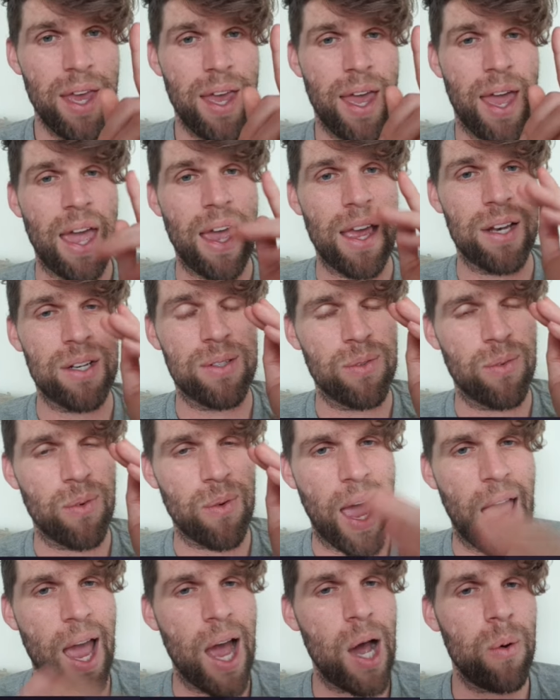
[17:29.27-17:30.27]
and
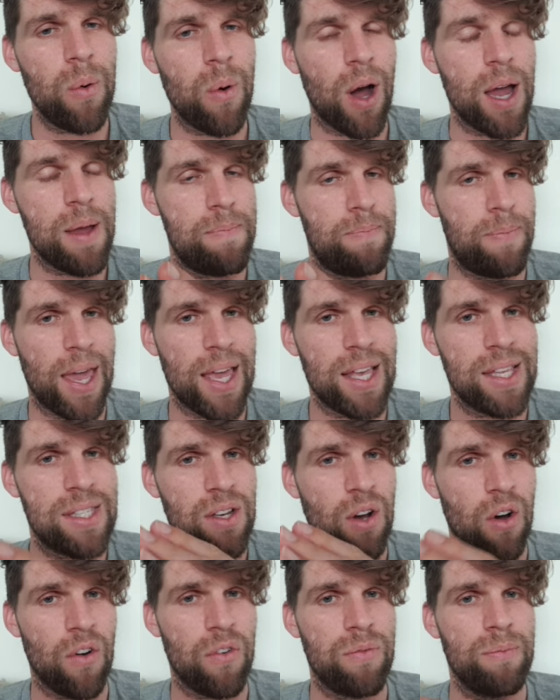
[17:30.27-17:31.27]
how I base
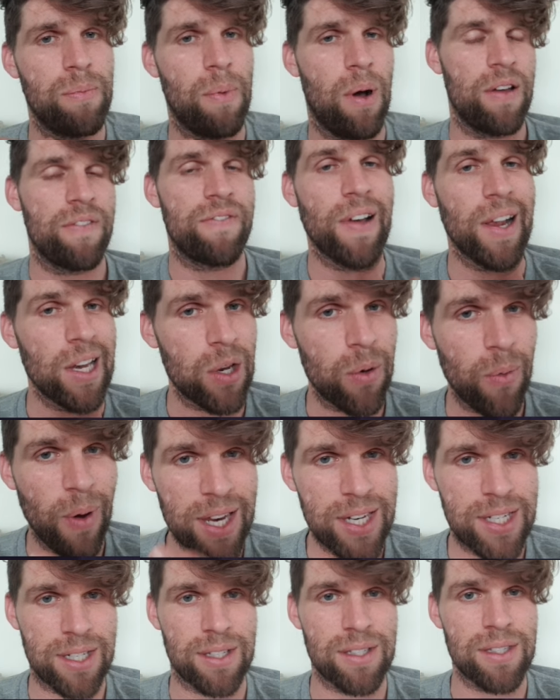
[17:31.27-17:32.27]
off my
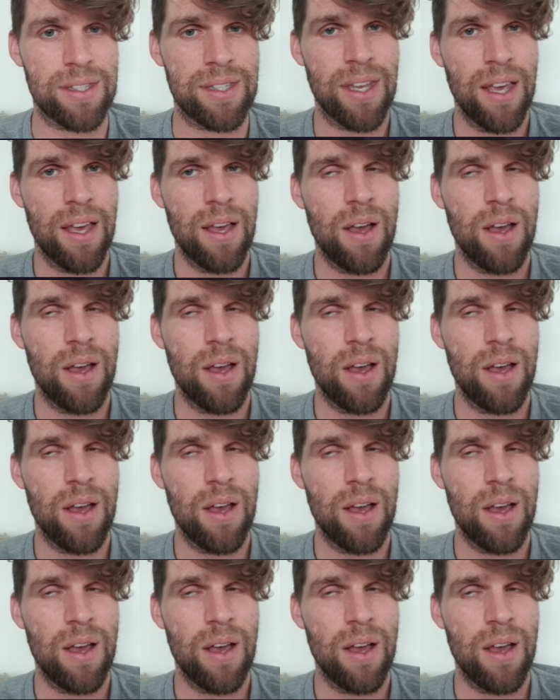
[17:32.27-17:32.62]
valuations.